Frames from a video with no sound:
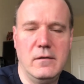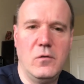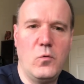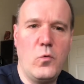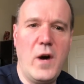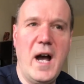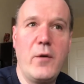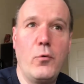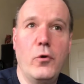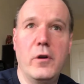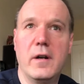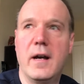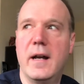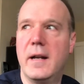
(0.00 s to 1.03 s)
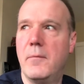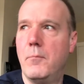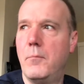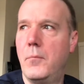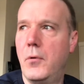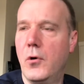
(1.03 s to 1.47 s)
Why would an
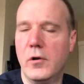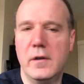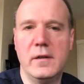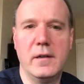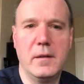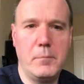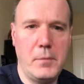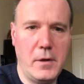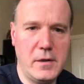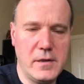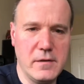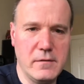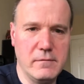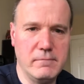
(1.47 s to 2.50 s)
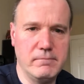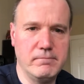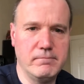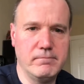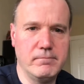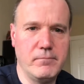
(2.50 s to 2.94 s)
important person,
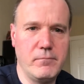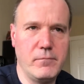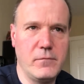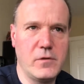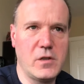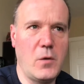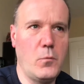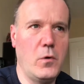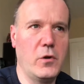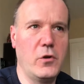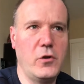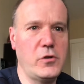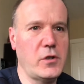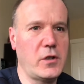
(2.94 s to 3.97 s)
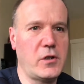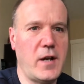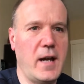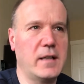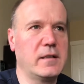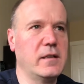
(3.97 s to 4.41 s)
someone who's
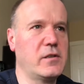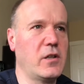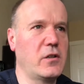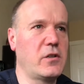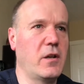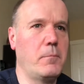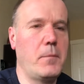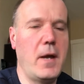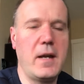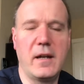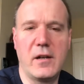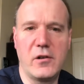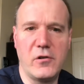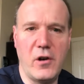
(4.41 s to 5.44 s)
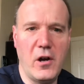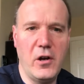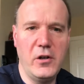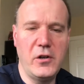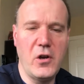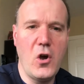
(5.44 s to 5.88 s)
attracted such a big
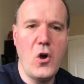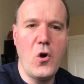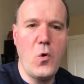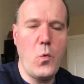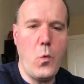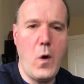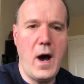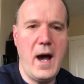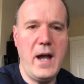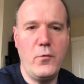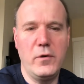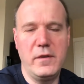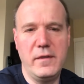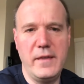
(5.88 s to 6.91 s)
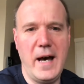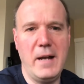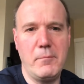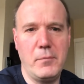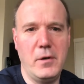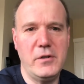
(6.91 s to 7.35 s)
crowd, why would
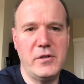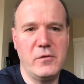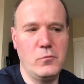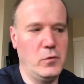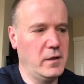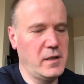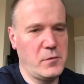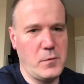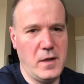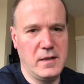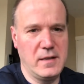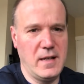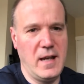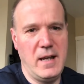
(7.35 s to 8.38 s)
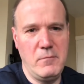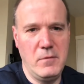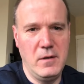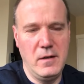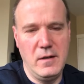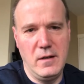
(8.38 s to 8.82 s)
that person want to spend time
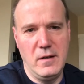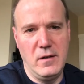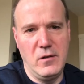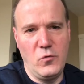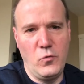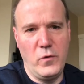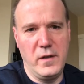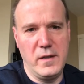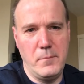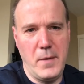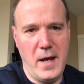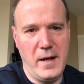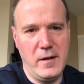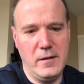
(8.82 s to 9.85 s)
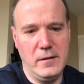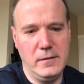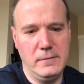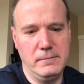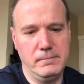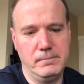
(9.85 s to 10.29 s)
with a beggar?
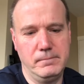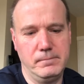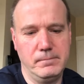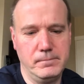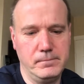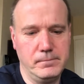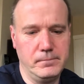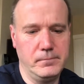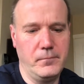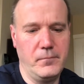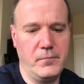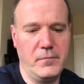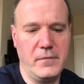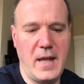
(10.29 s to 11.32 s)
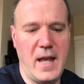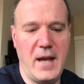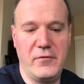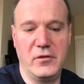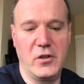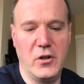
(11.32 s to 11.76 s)
They
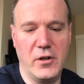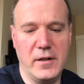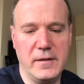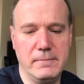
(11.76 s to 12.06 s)
haven't got it.